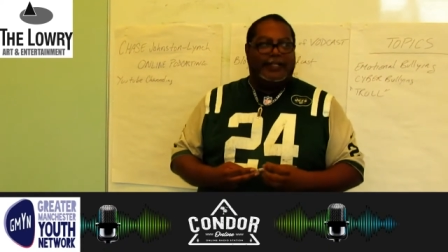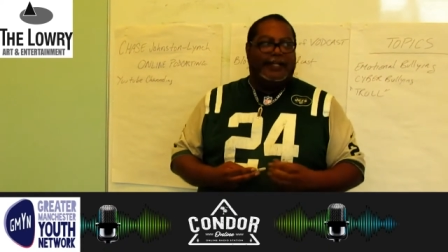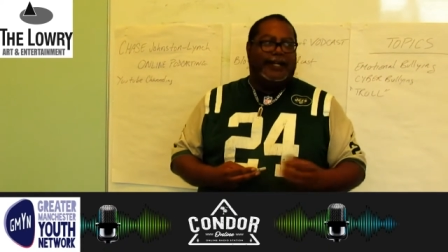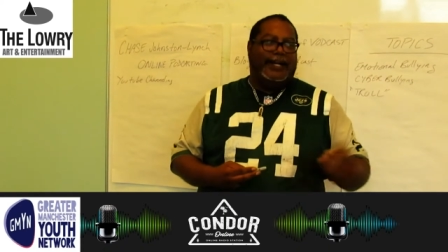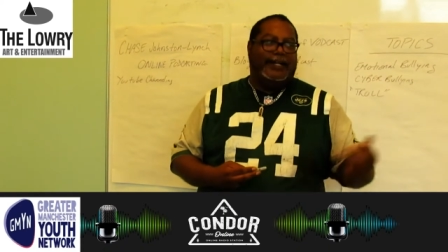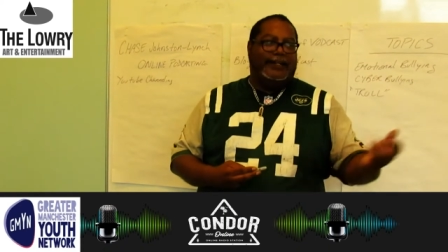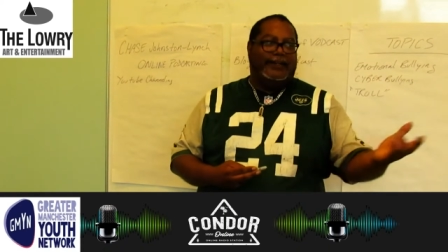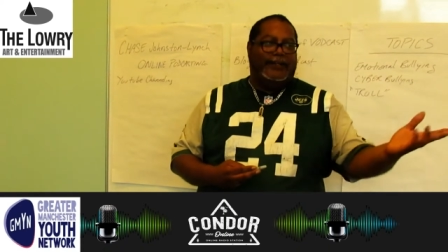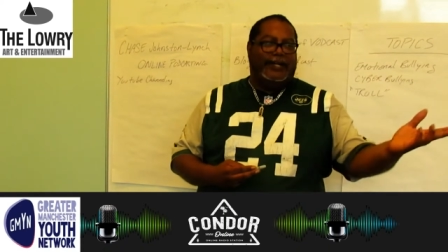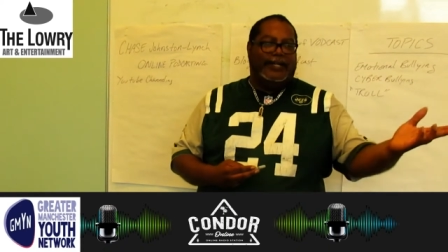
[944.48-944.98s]

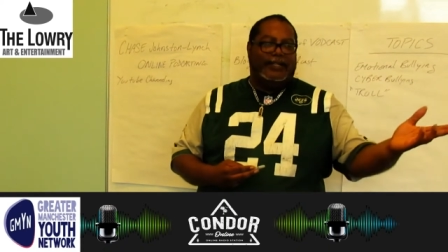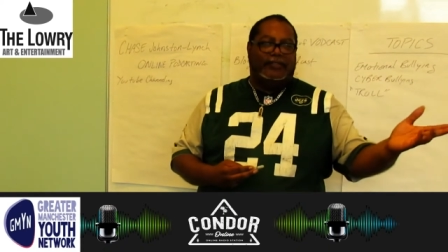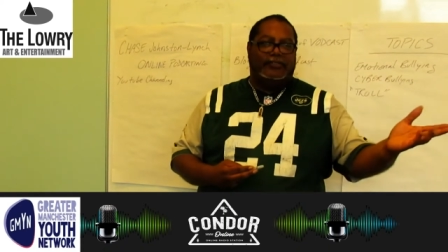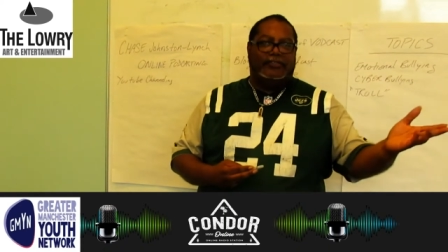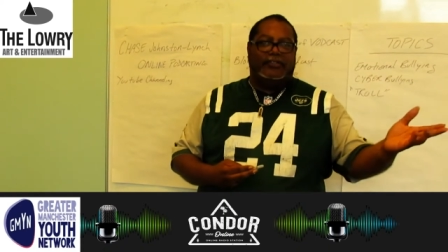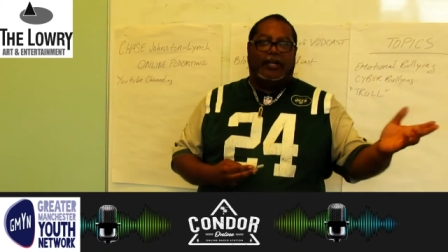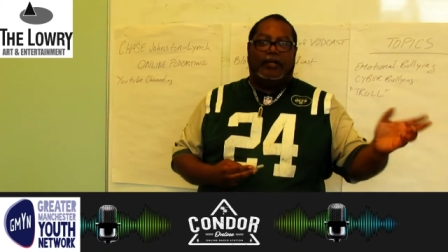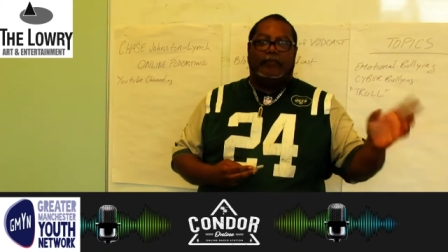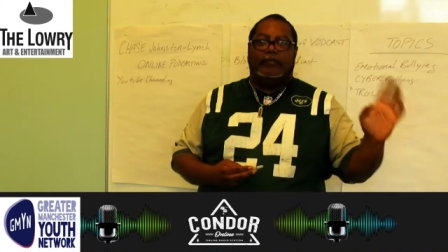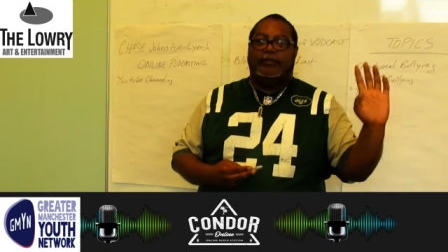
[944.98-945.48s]
I know, I know,
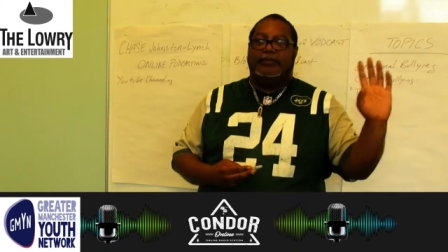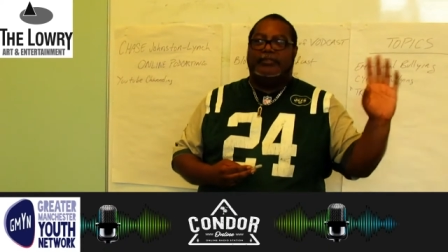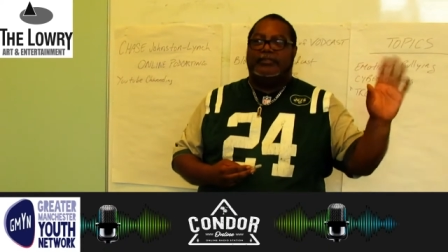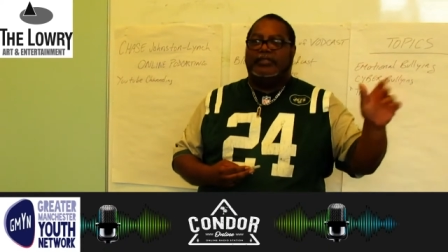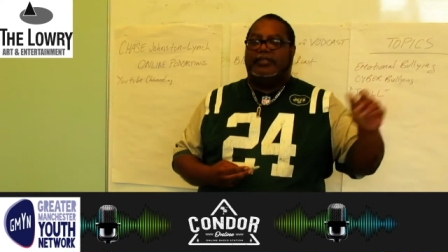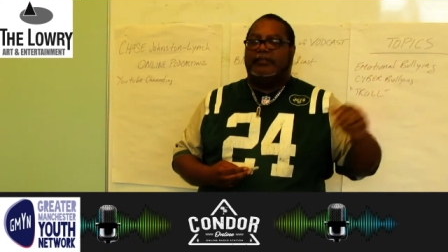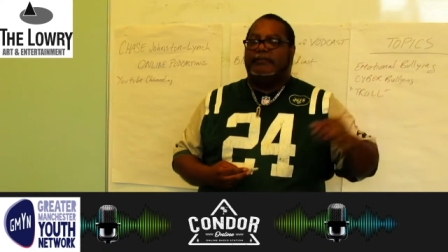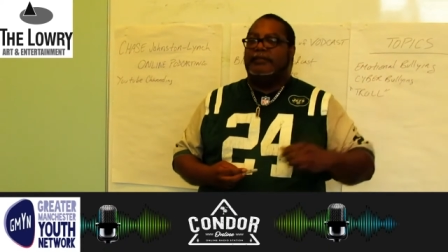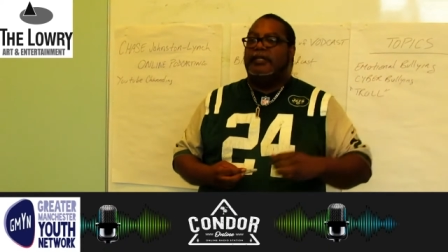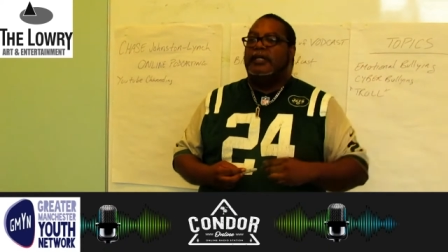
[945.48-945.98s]
it's horrible, but
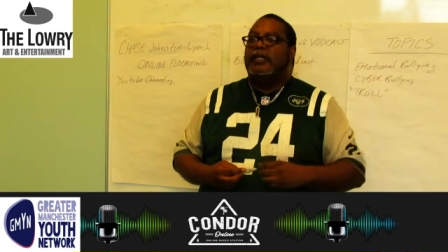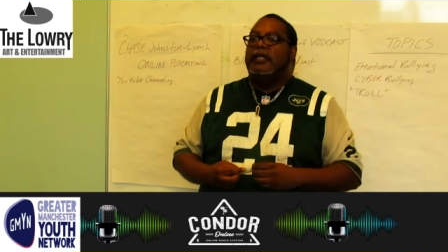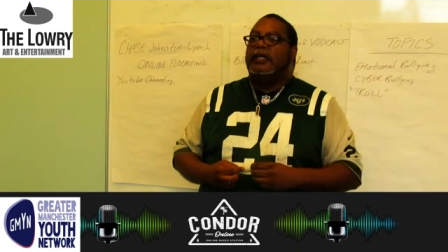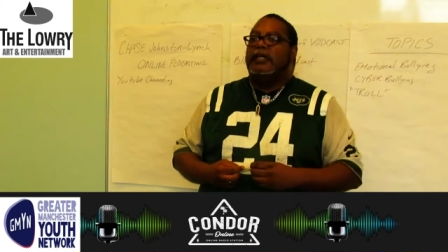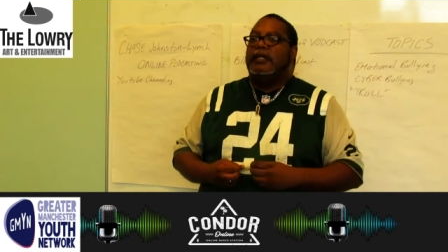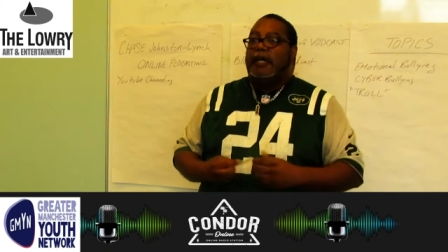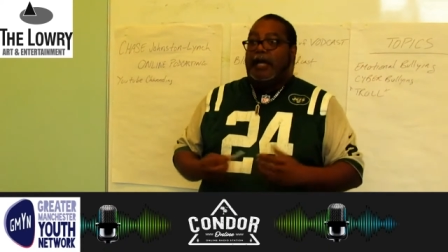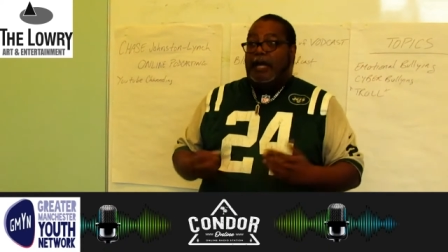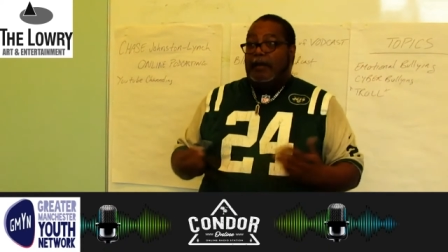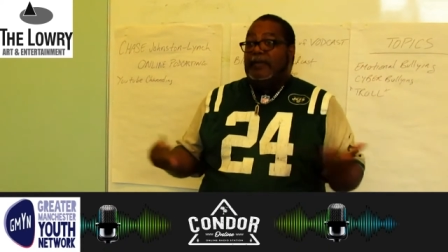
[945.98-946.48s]
still.
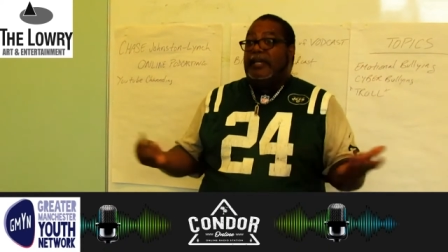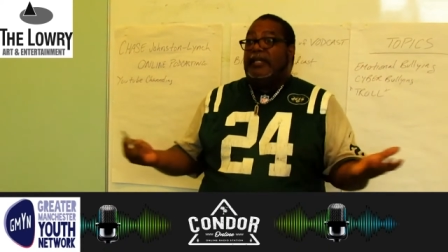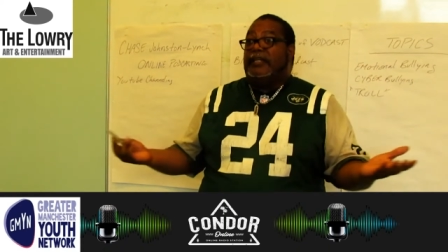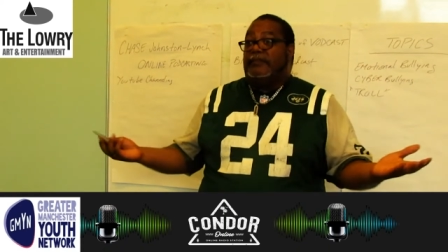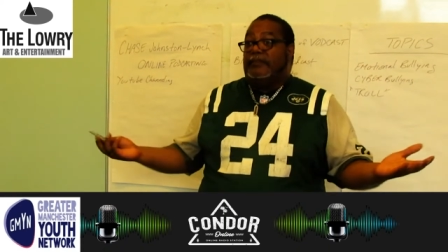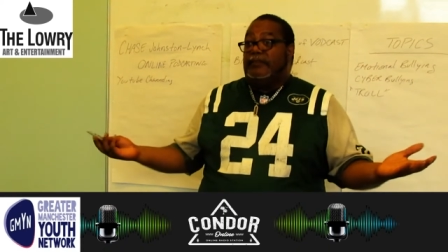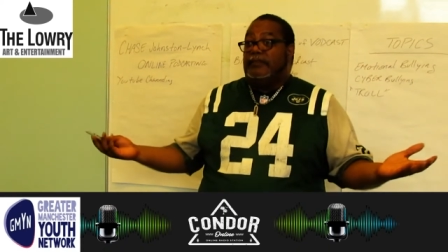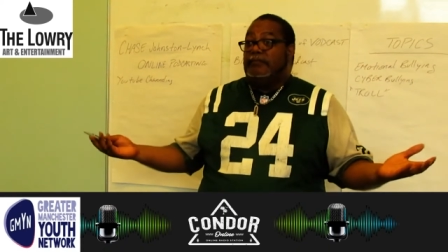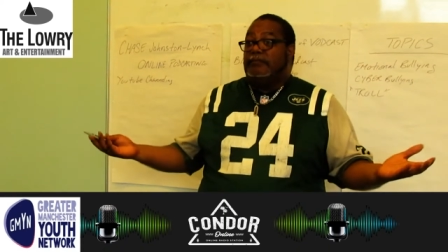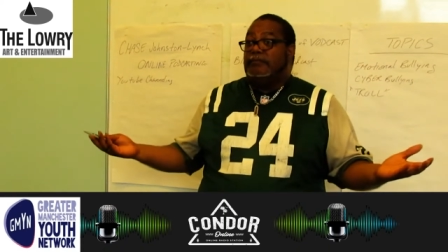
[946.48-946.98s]
How many
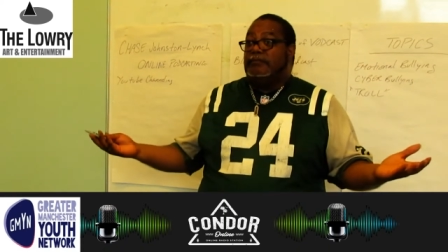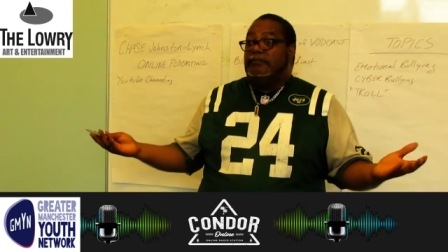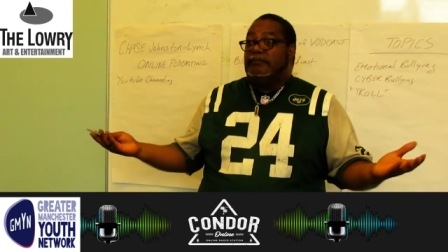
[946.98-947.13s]
of you?